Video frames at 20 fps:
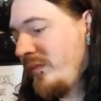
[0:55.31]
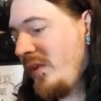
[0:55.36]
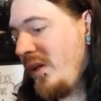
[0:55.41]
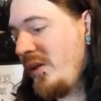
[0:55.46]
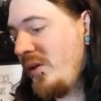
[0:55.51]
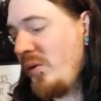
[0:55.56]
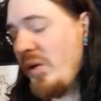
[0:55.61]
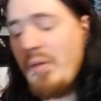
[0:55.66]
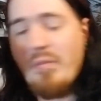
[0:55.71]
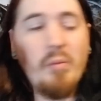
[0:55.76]
I
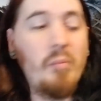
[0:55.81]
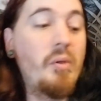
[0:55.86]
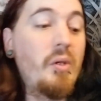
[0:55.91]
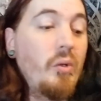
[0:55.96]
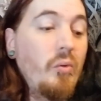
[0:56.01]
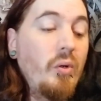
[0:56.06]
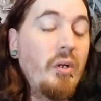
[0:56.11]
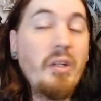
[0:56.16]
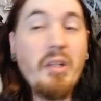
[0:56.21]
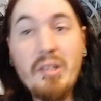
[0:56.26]
don't have the
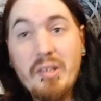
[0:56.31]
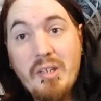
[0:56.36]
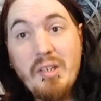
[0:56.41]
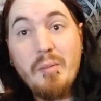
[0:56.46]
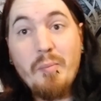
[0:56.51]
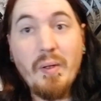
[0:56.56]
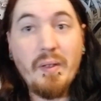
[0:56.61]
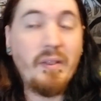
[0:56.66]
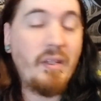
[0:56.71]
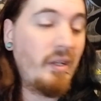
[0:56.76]
middle one. I need
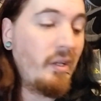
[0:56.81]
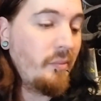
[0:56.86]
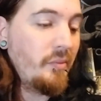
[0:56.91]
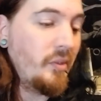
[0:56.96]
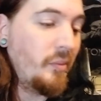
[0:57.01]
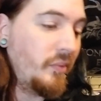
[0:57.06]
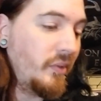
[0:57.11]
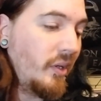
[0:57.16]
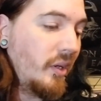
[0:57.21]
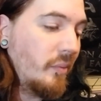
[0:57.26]
to pick that up
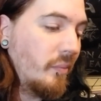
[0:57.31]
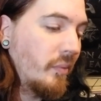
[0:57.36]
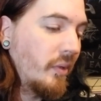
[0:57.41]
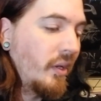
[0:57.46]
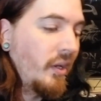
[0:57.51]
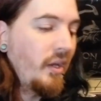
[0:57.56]
sometime.